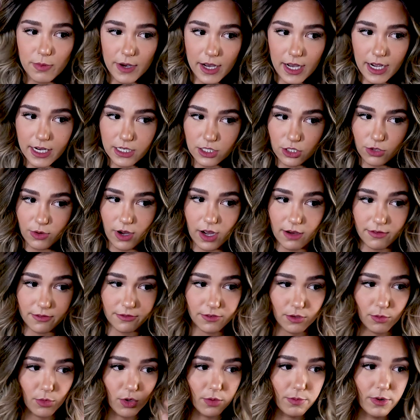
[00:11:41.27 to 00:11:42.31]
but I do have a
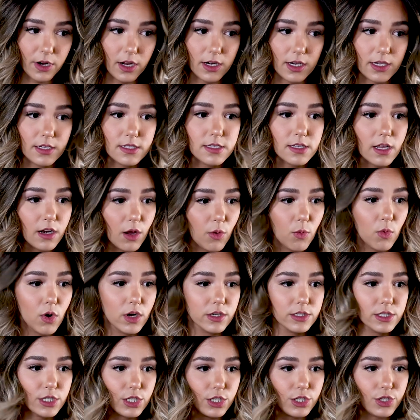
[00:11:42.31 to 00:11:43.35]
few more products that I
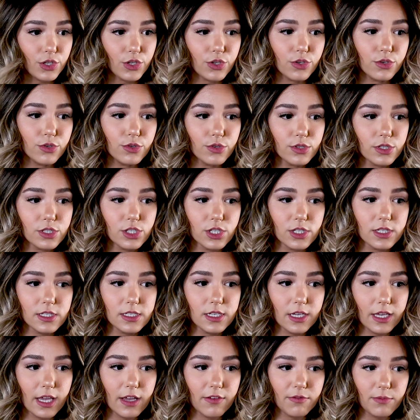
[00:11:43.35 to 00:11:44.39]
want to use
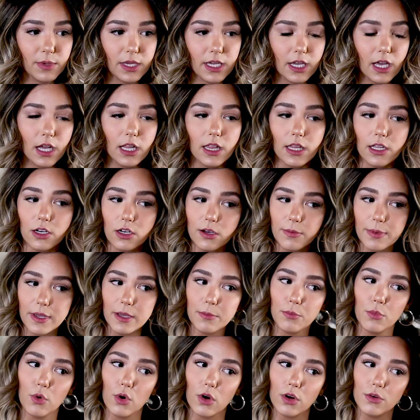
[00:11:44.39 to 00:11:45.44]
just to give me a little
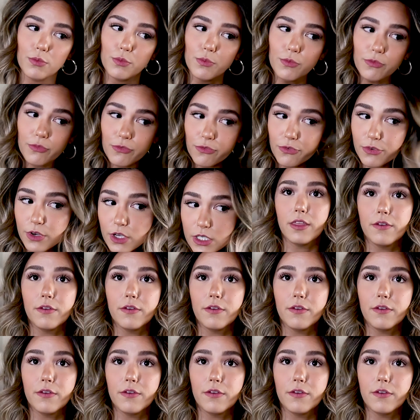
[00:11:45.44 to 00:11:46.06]
bit more oomph.